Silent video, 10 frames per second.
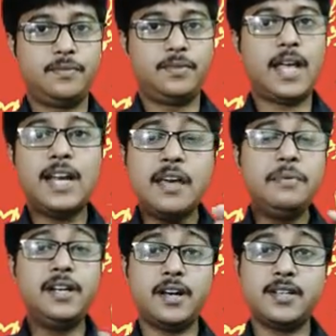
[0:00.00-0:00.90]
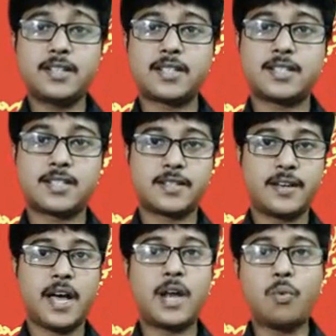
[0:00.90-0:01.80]
the laborers
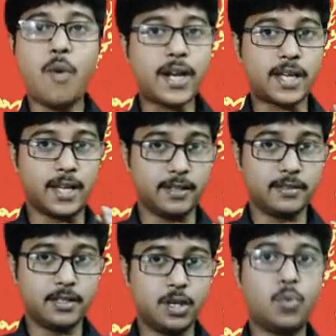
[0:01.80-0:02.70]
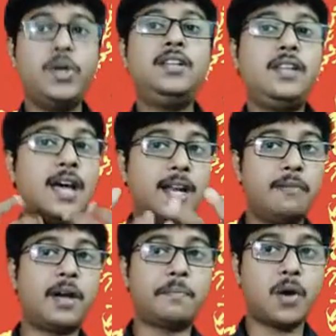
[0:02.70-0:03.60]
are working with their
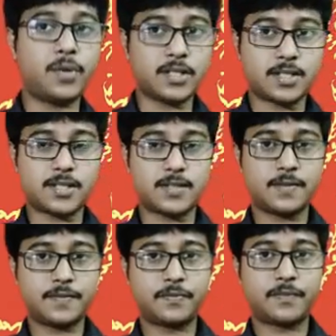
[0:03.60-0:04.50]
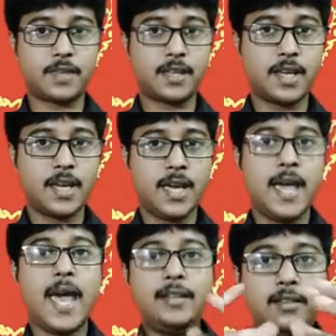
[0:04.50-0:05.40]
labor powers.
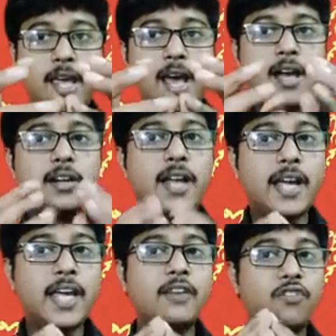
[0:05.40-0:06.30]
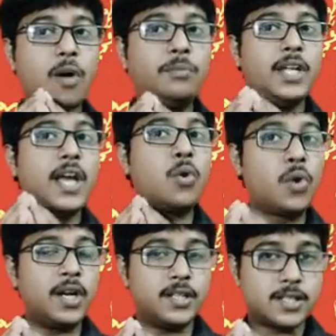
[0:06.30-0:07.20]
And they are taking from their
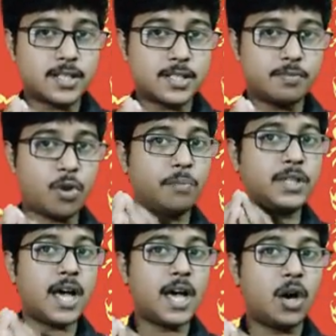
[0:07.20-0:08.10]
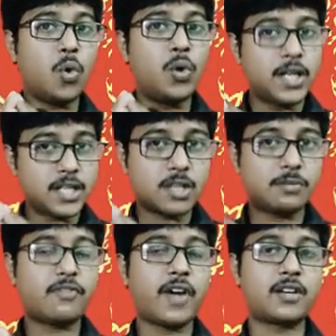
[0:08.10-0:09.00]
owners, from the owners
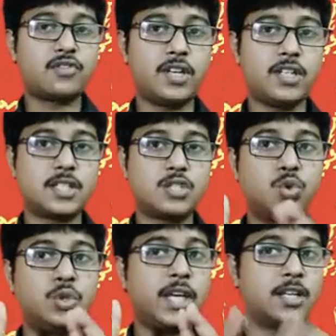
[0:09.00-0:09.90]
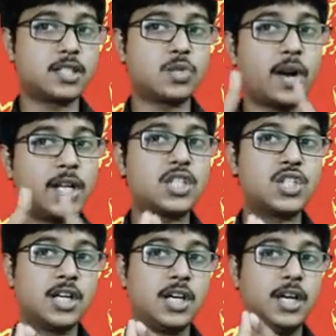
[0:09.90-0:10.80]
of the factories, two things. One
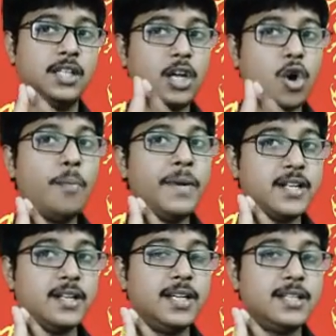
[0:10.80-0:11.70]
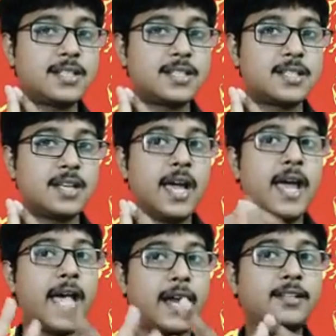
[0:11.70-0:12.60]
is the raw materials,
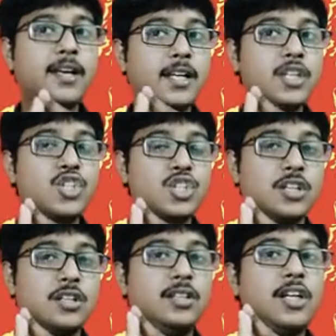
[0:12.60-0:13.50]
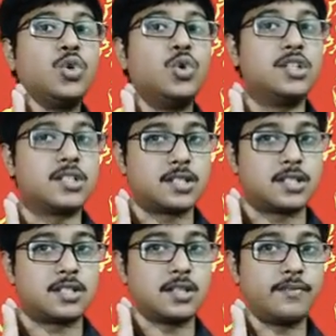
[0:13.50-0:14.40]
another is the
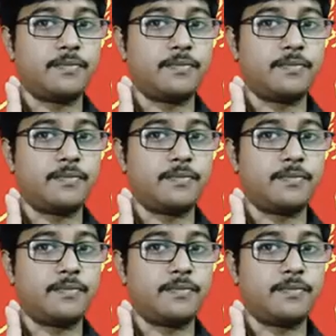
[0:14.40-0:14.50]
tools.